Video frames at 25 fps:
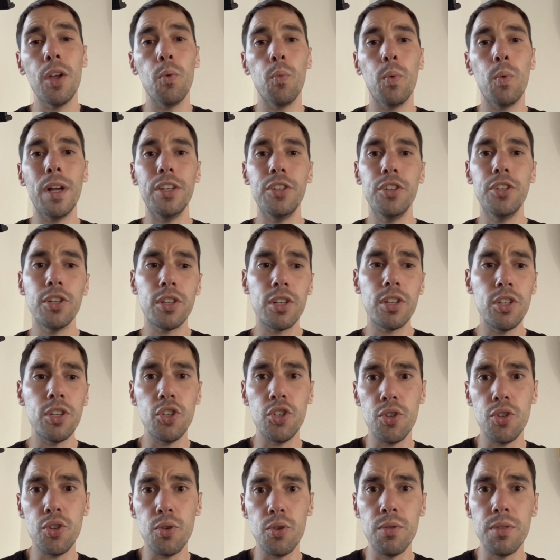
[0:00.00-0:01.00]
where you can
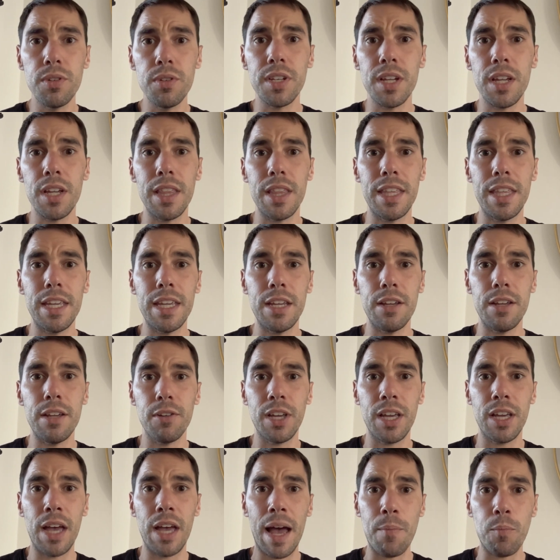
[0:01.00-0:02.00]
use the
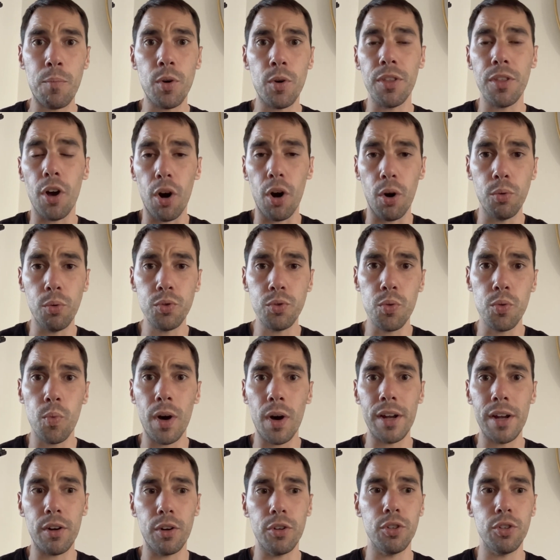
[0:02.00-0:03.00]
camera, the ultra
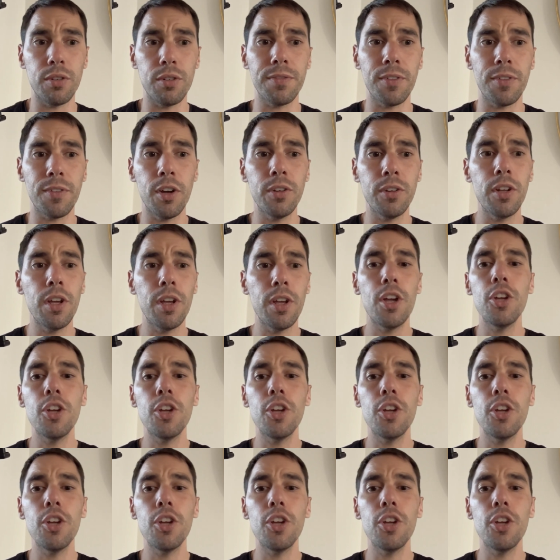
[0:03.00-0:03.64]
wide on your phone,